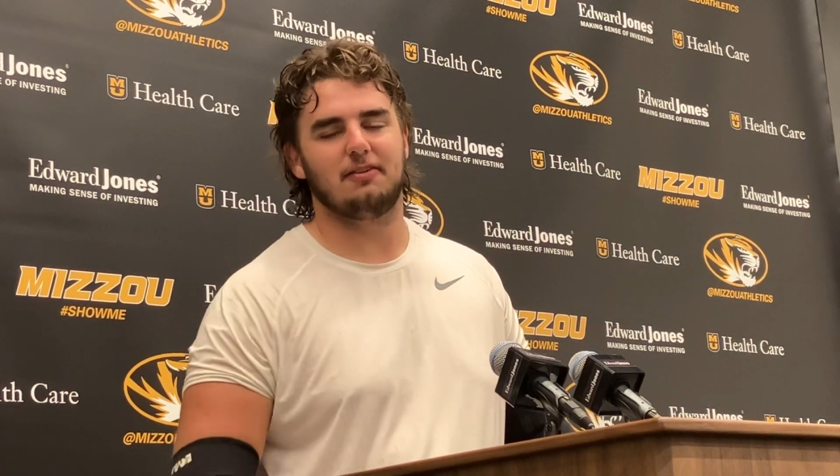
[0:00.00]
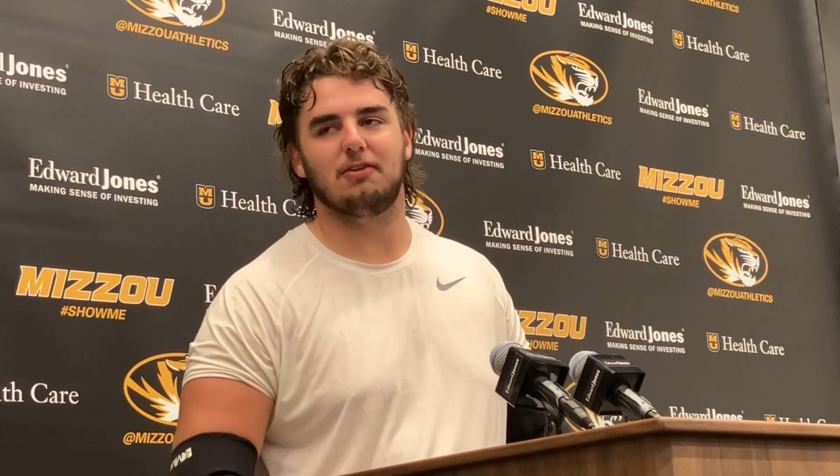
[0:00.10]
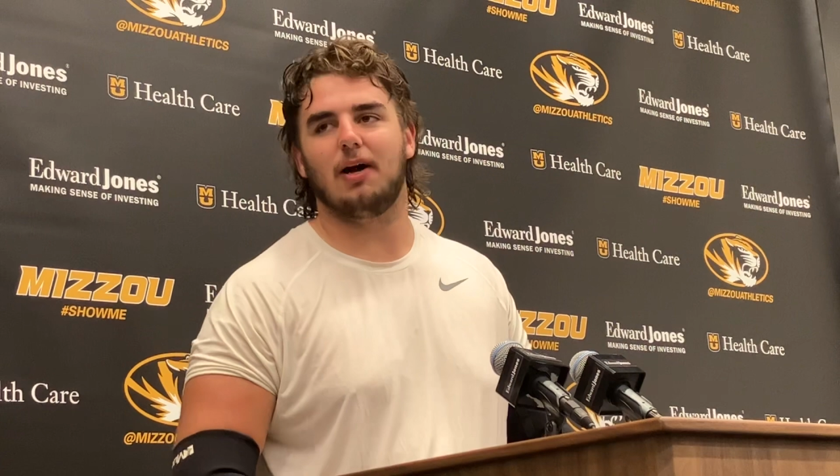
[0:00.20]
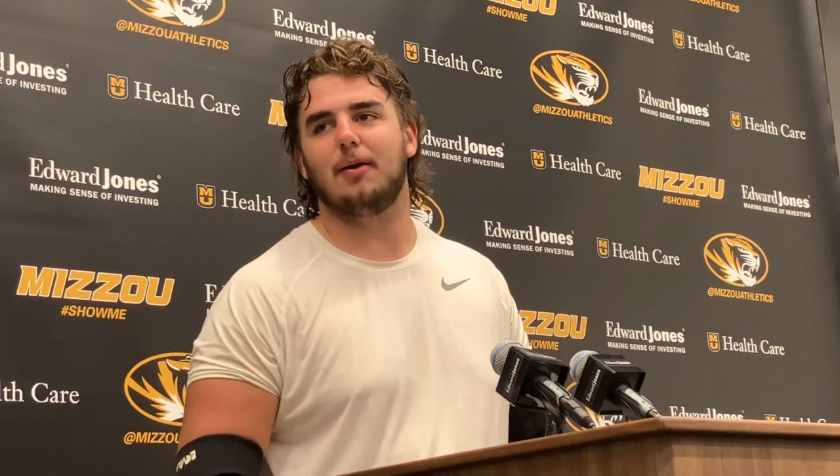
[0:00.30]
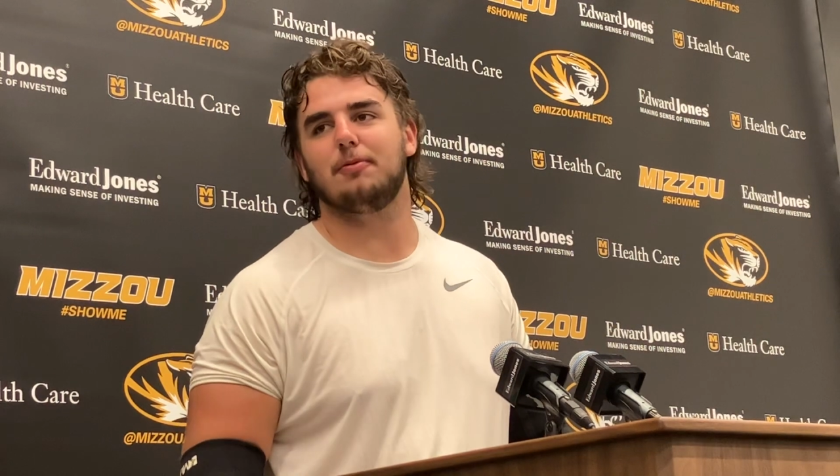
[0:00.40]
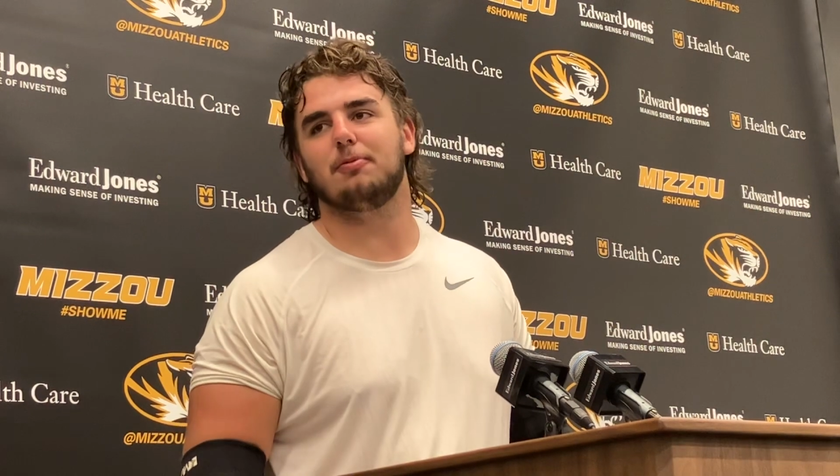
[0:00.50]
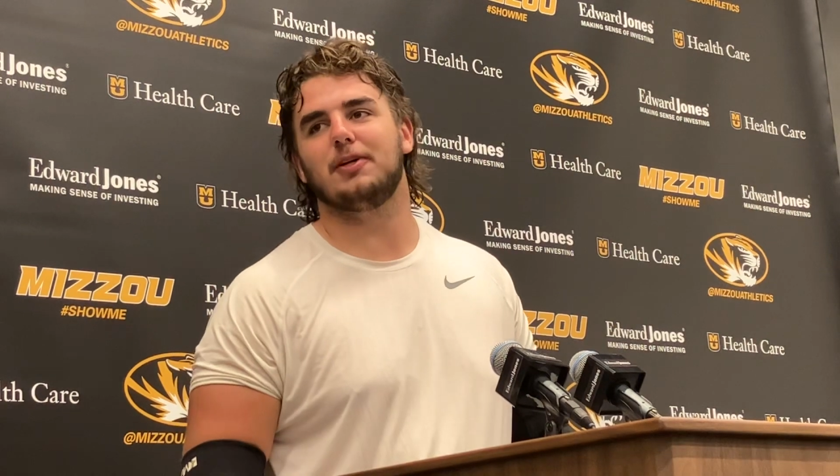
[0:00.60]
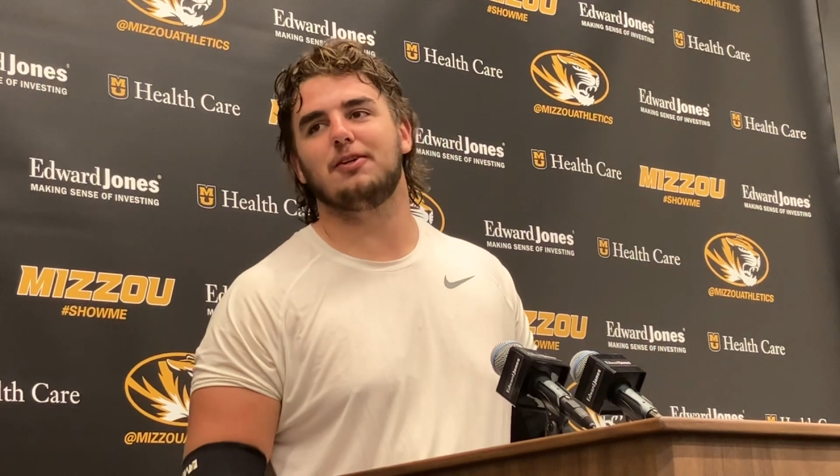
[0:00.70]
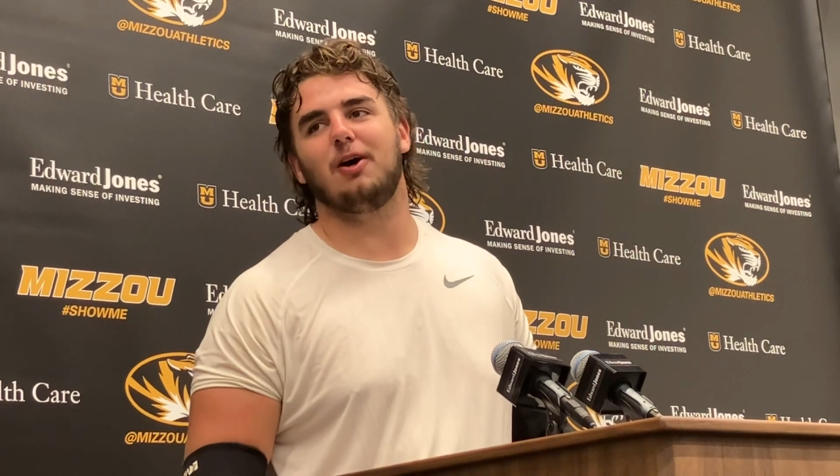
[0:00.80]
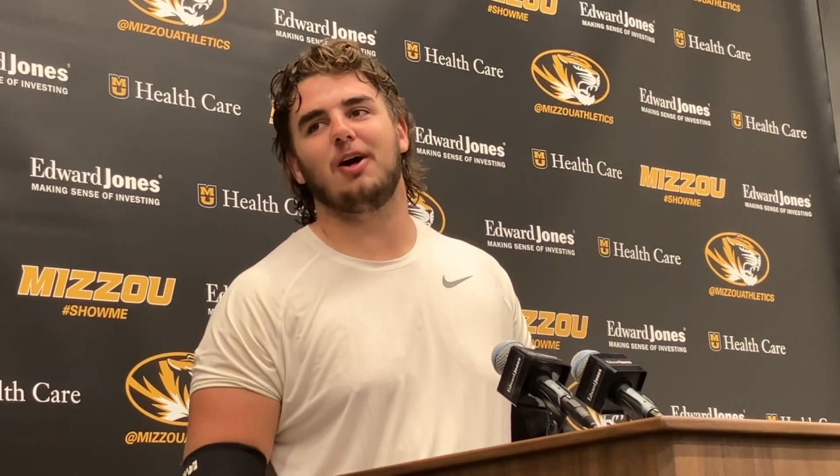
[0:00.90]
D Rob's
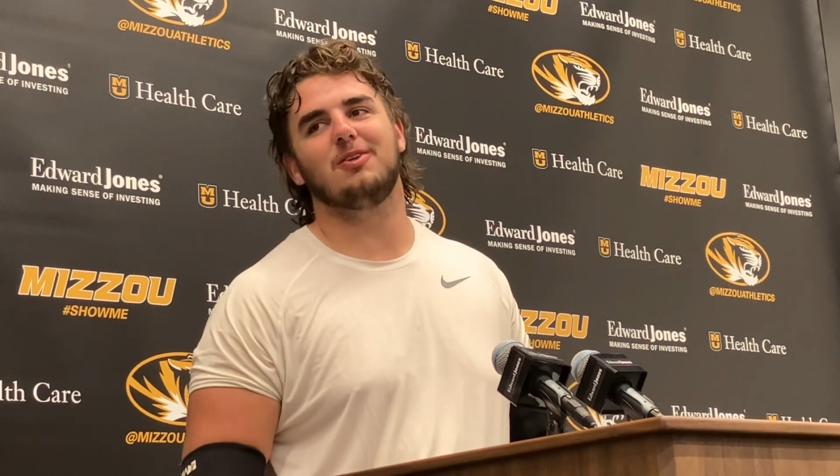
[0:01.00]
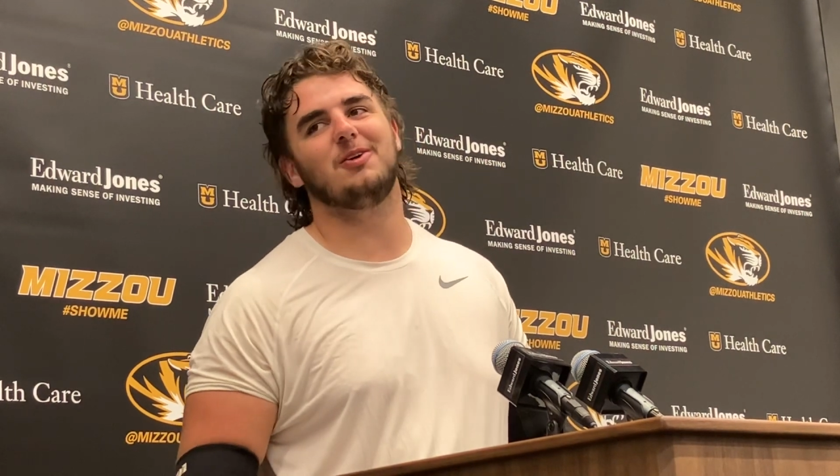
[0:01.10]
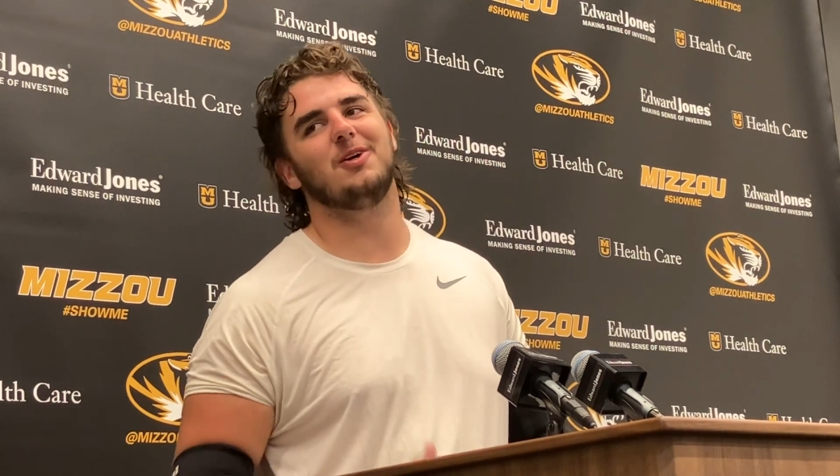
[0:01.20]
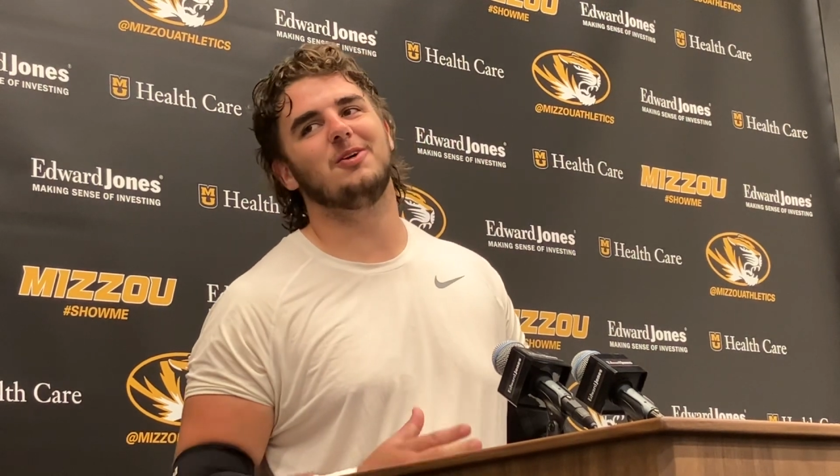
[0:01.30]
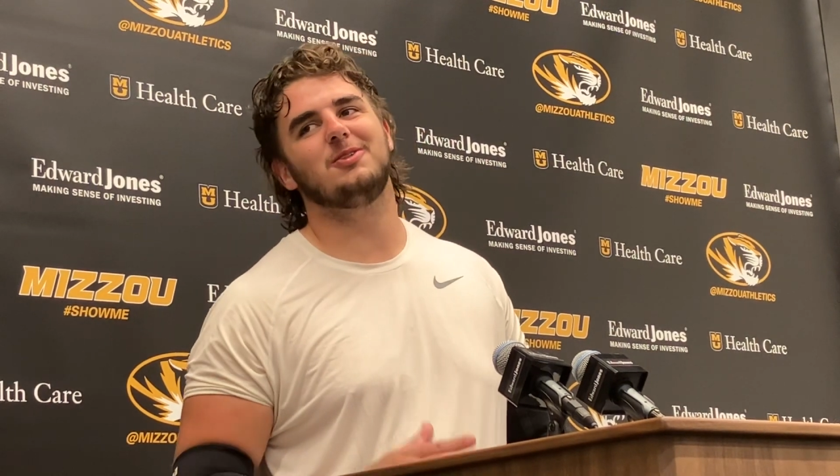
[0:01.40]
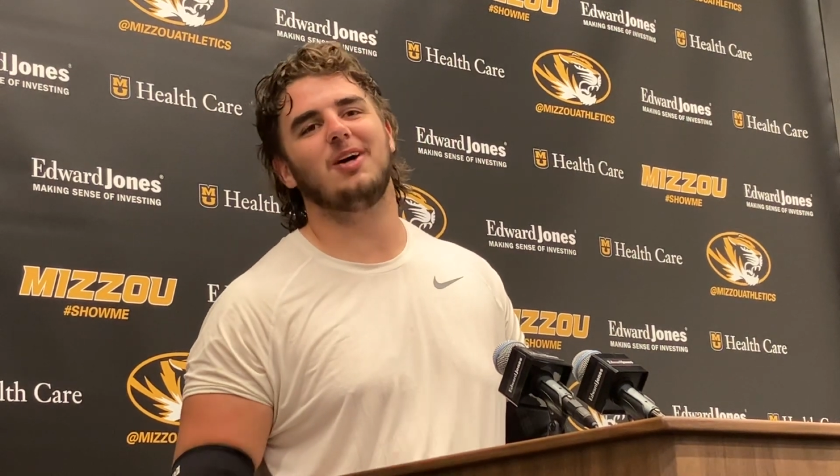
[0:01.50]
pretty tall too,